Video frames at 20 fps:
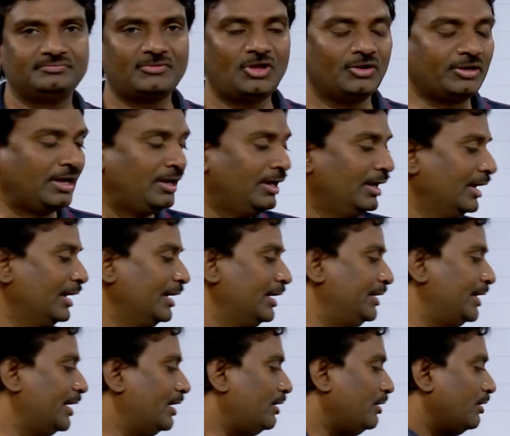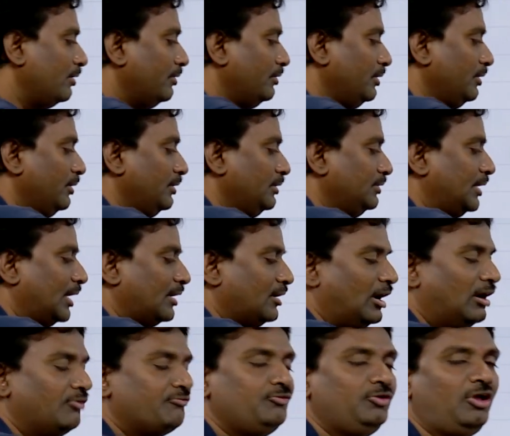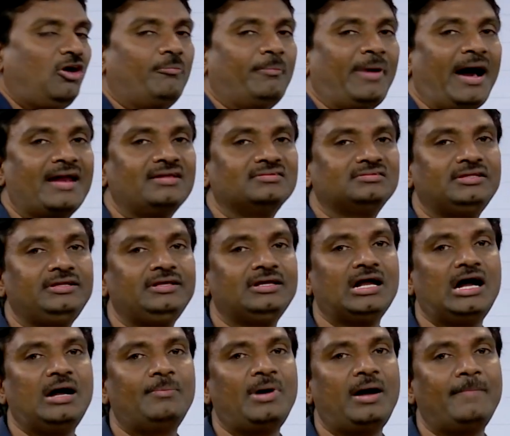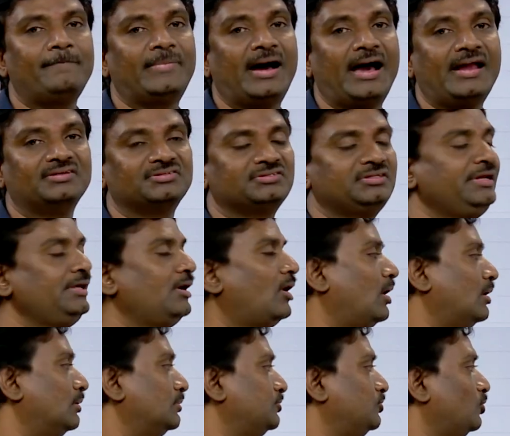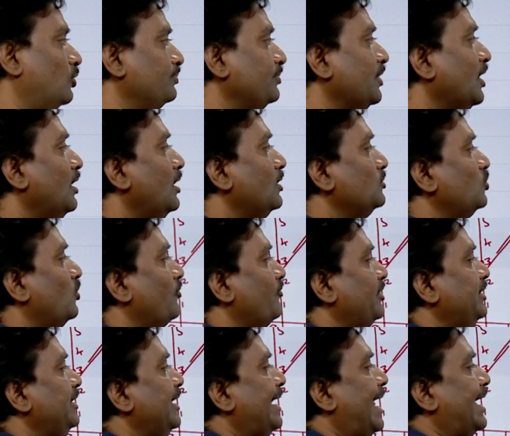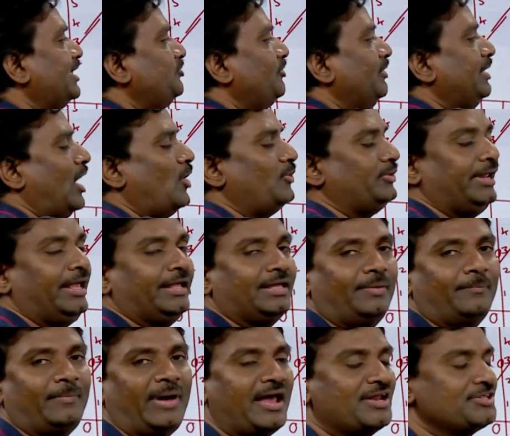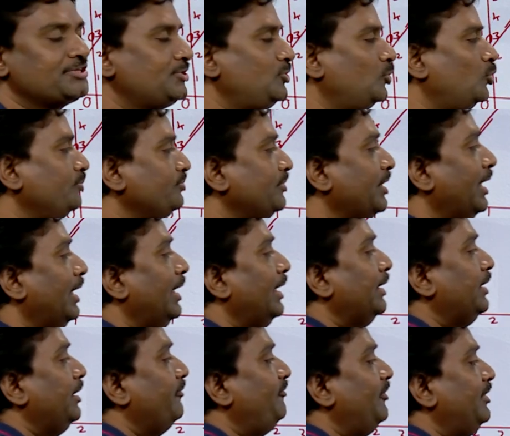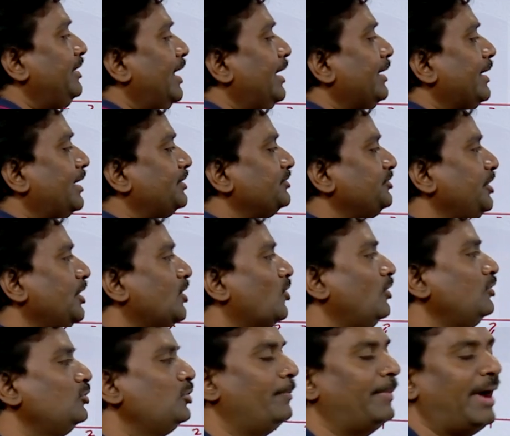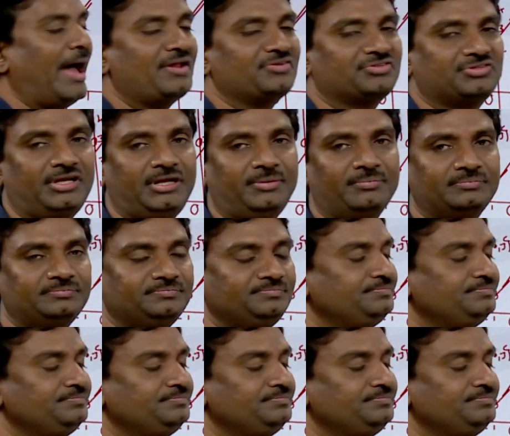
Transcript: Okay. Here in the graph, we have minus 3 comma minus 3 also. So, here actually I have taken minus 2. If you take x equal to minus 3,